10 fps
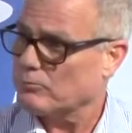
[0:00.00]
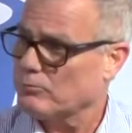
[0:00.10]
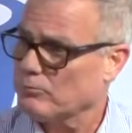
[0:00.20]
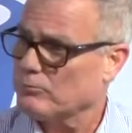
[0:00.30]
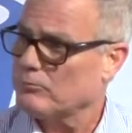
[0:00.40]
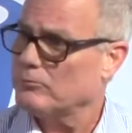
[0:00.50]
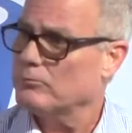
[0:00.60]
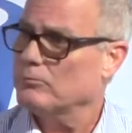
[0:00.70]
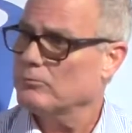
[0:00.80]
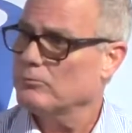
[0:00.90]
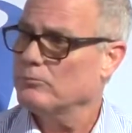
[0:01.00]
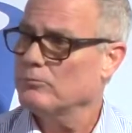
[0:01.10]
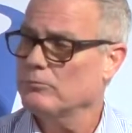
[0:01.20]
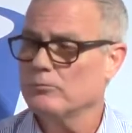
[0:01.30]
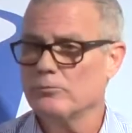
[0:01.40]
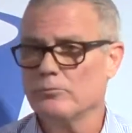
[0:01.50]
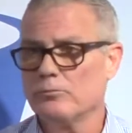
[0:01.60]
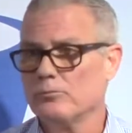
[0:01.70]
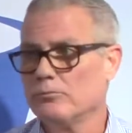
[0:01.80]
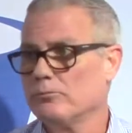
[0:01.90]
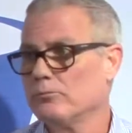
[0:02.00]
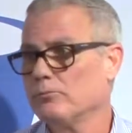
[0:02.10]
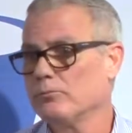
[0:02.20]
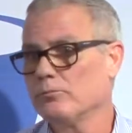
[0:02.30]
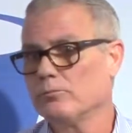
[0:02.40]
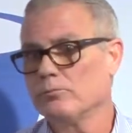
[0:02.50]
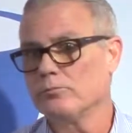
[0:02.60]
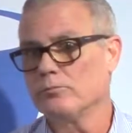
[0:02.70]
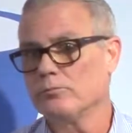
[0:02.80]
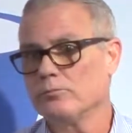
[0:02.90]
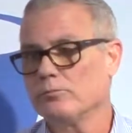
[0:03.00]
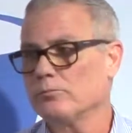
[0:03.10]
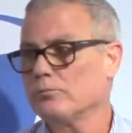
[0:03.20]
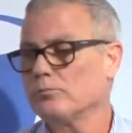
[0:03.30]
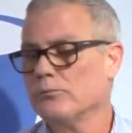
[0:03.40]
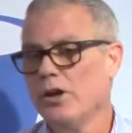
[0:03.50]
(silent)